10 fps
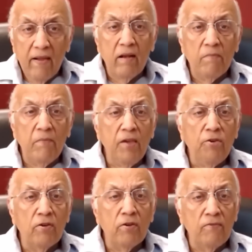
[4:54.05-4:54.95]
it'll
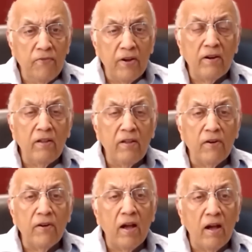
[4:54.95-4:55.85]
make you a very,
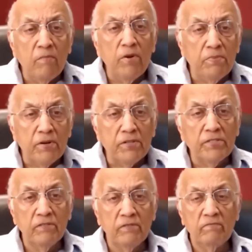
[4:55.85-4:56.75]
very humble
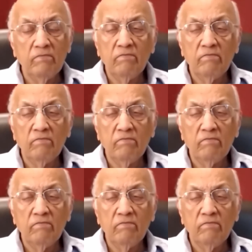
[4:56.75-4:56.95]
person.